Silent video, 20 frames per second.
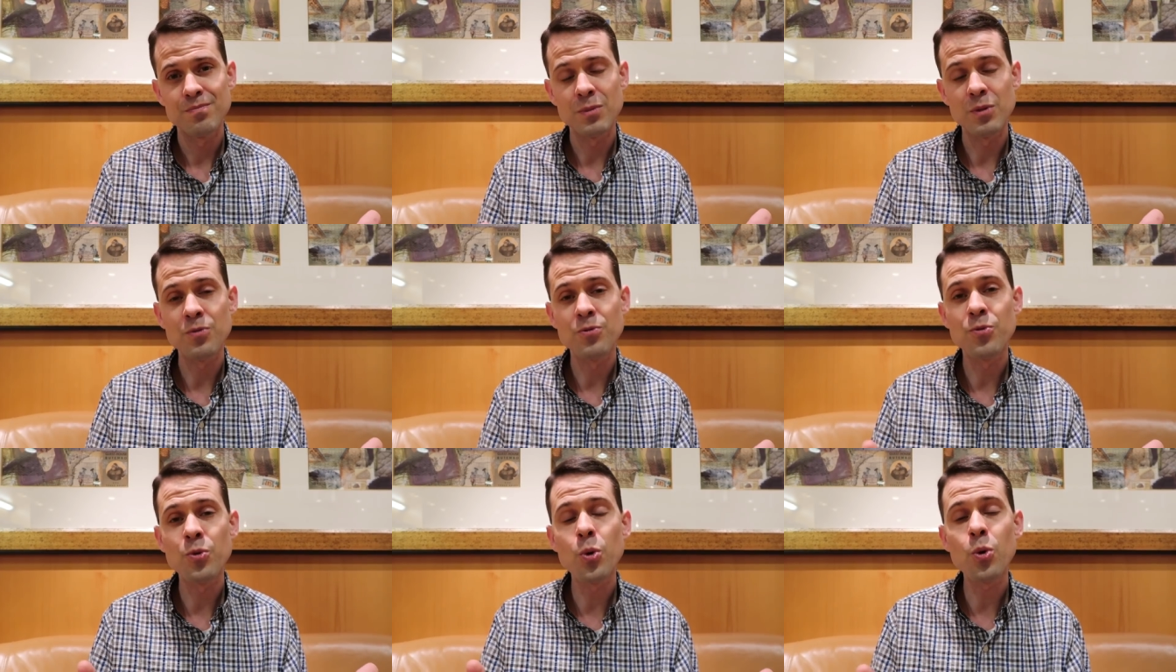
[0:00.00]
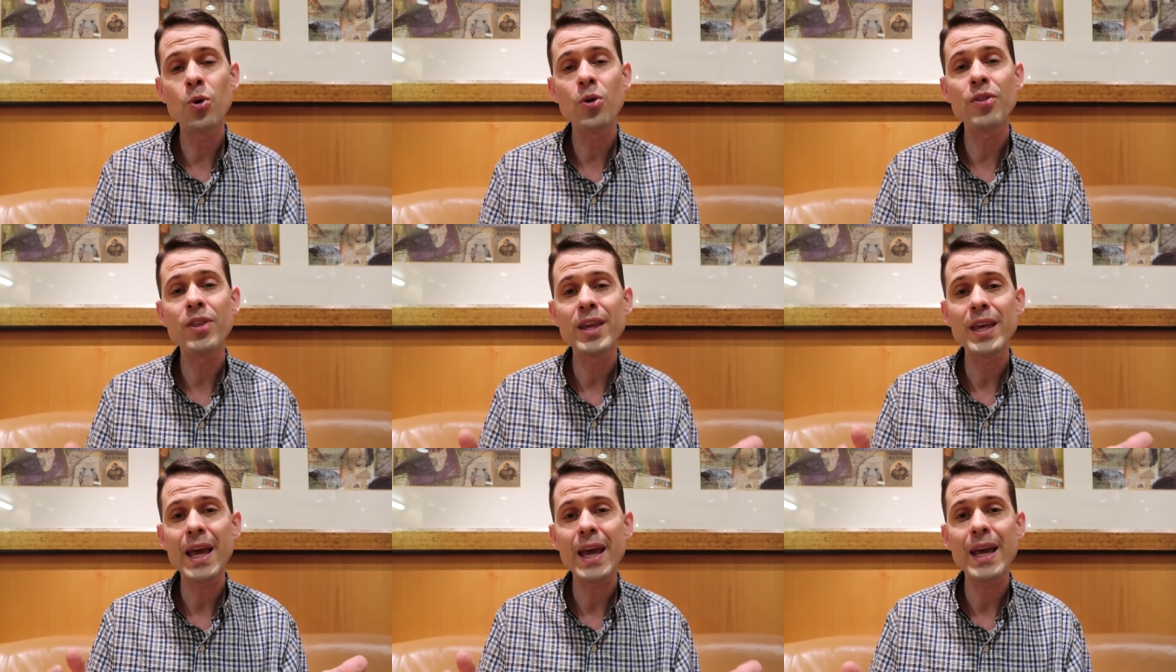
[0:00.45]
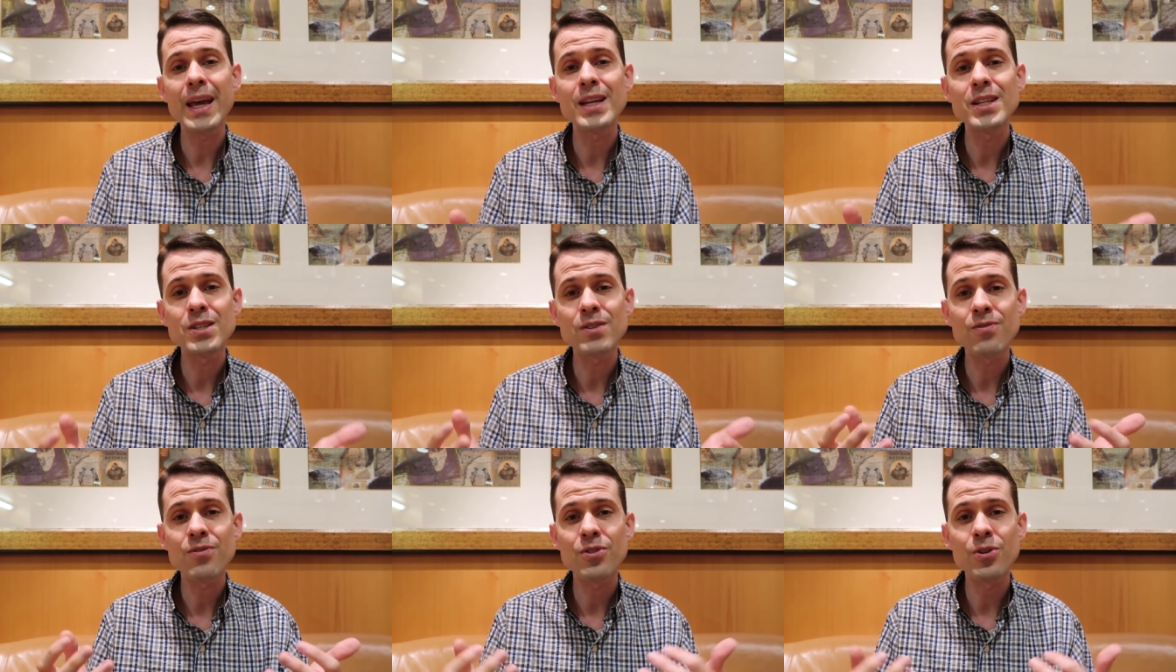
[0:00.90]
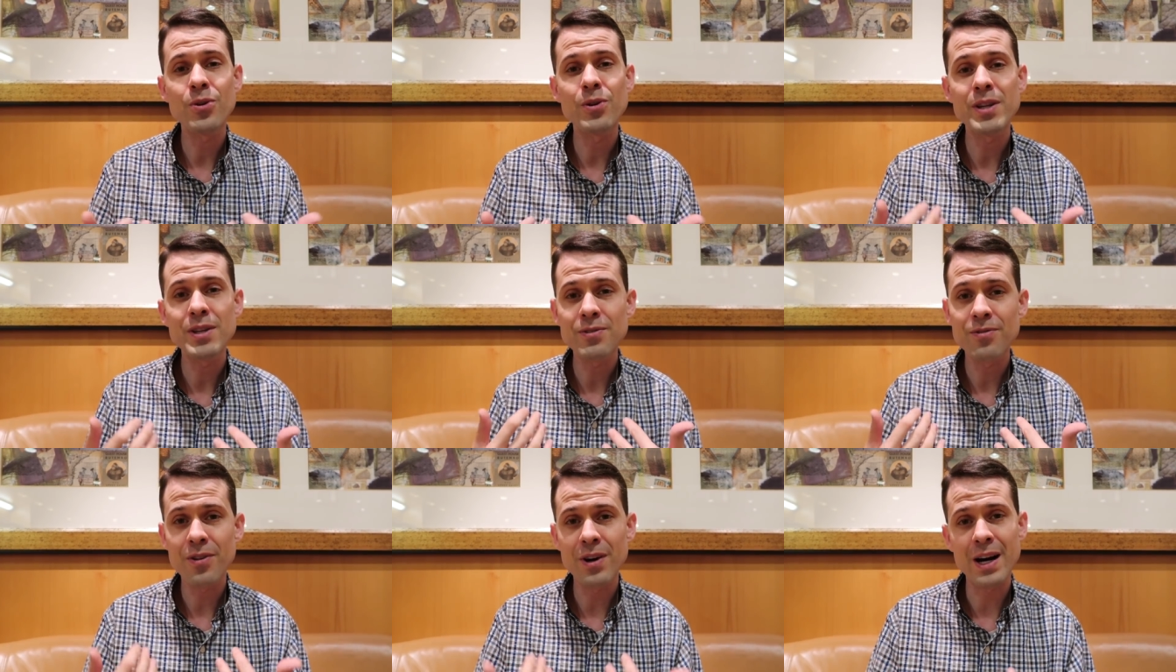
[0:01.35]
Before the age of
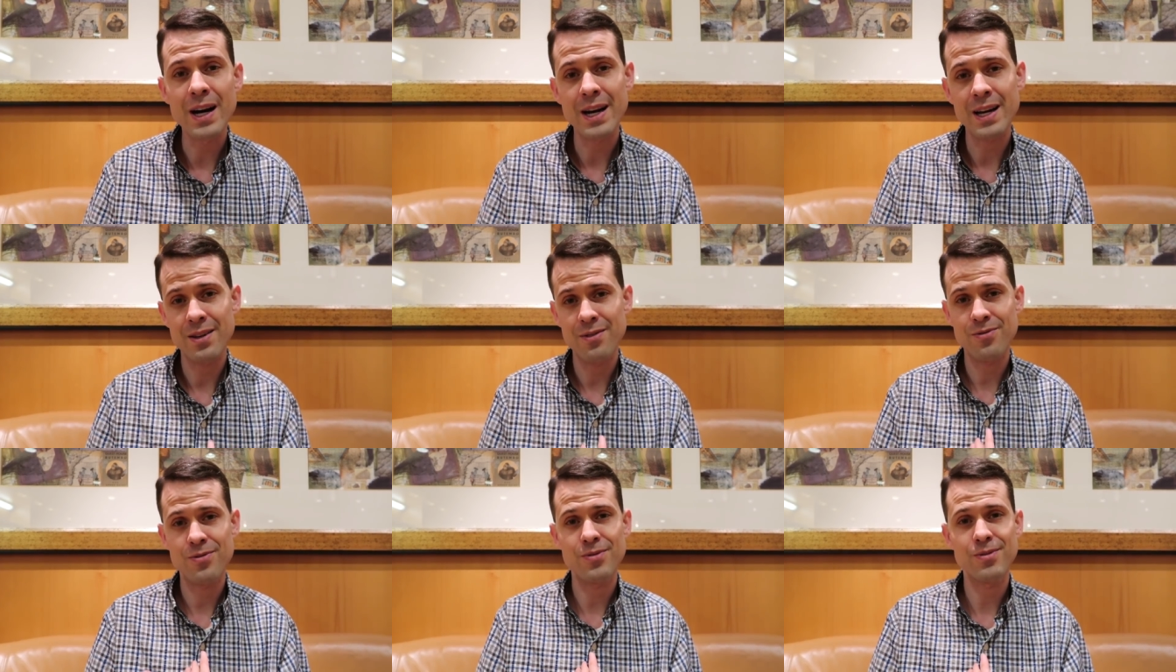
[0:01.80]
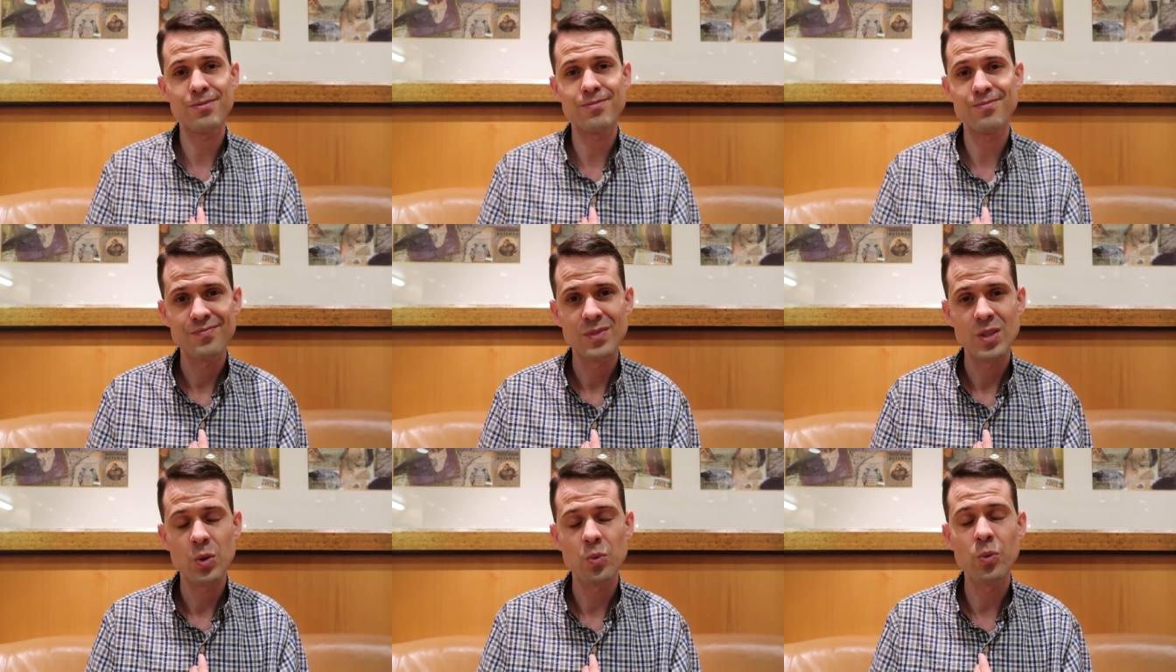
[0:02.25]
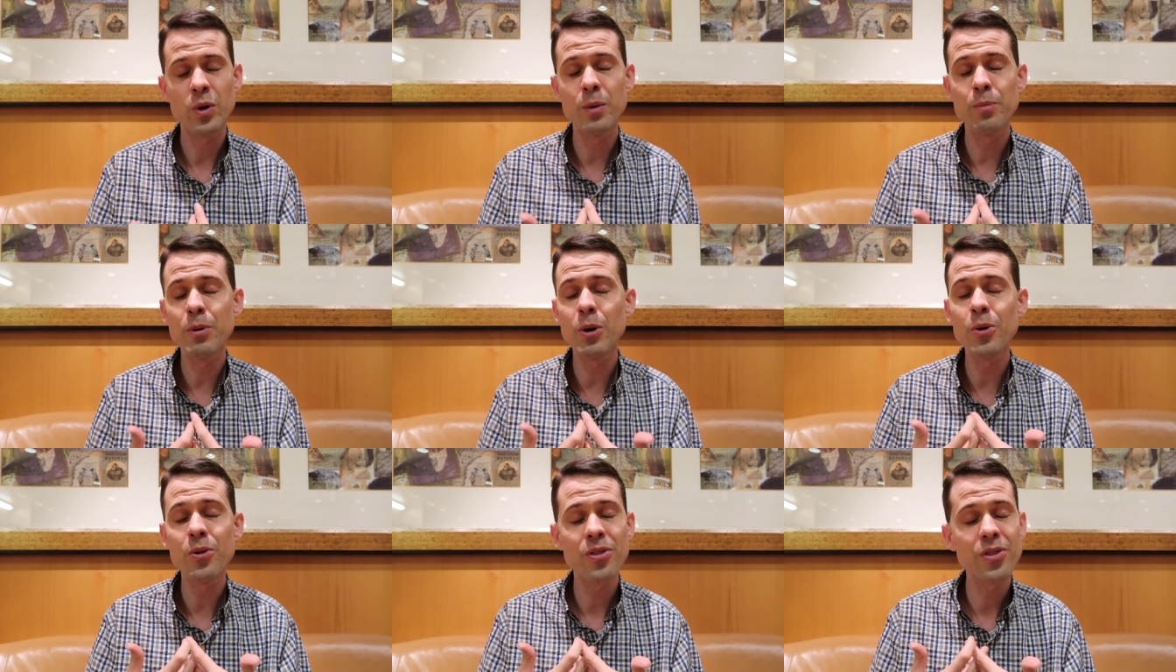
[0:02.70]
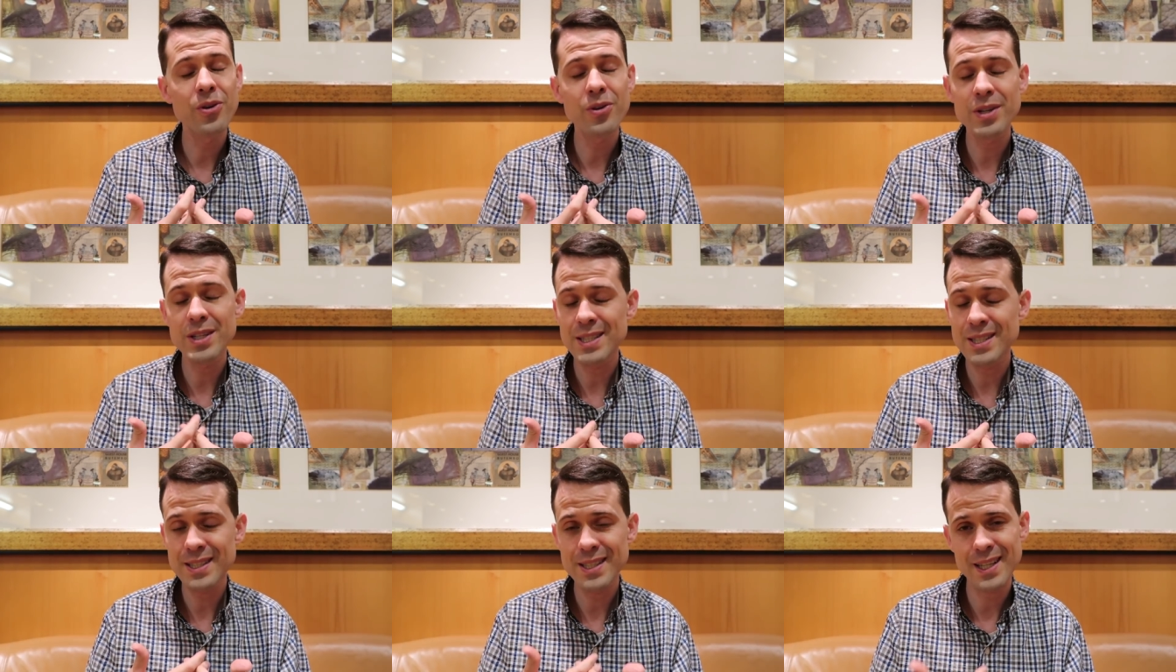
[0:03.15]
35, we're both
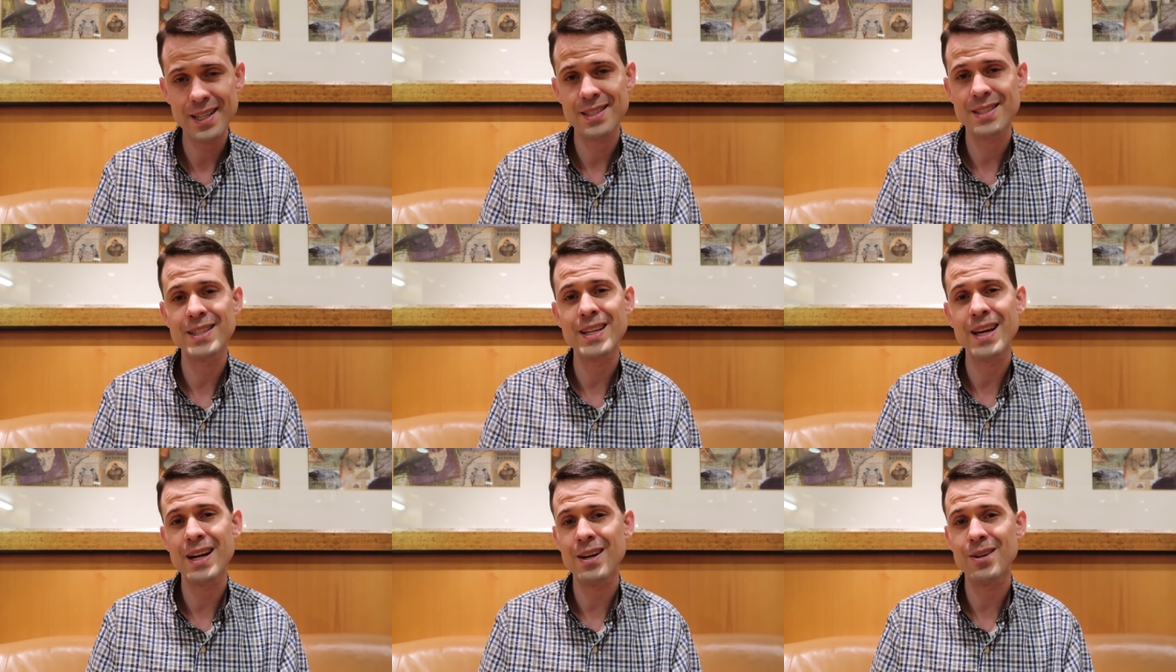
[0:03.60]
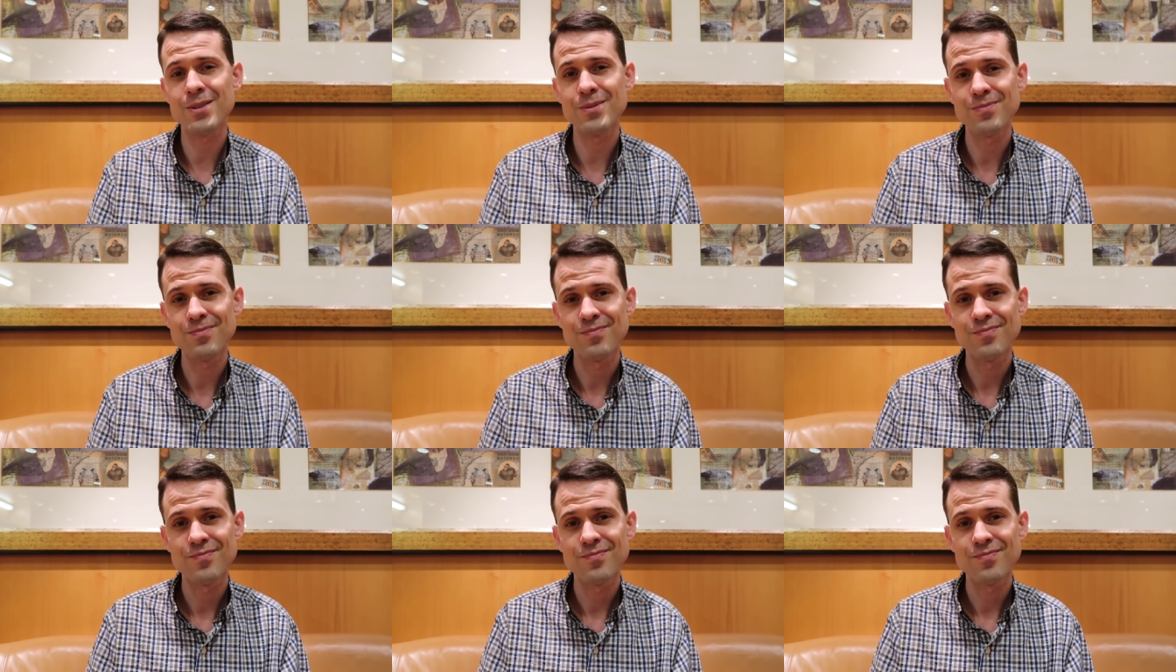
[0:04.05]
36 now.